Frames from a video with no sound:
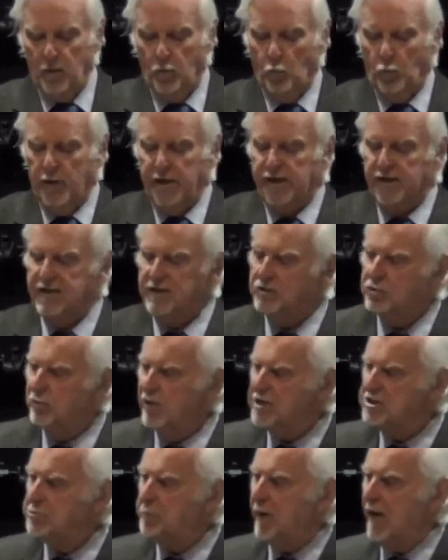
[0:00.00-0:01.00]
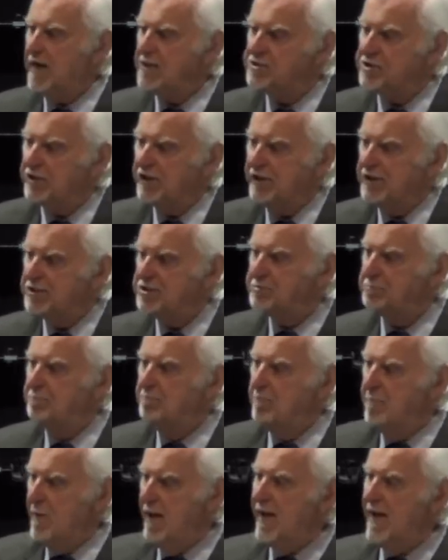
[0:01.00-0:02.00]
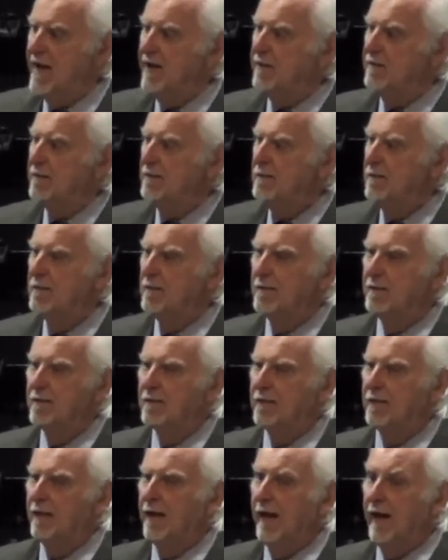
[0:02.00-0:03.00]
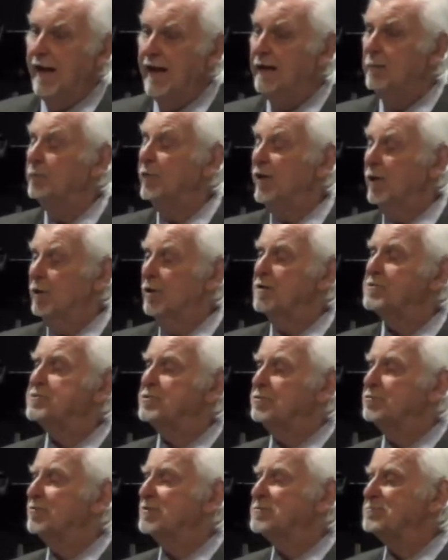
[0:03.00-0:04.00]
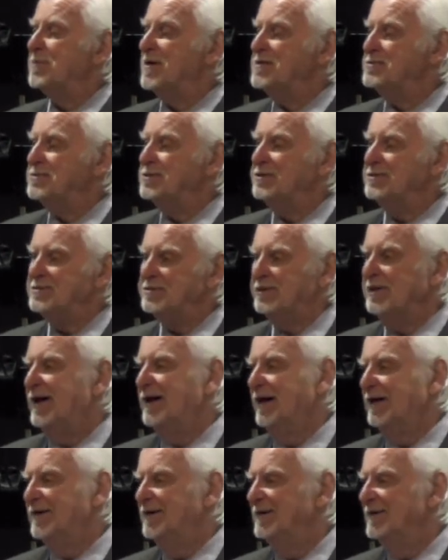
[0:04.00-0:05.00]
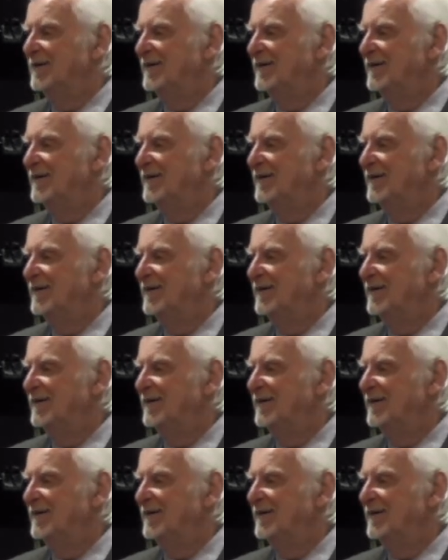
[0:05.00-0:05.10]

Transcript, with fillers: We can trespass against man, and we can also trespass against God.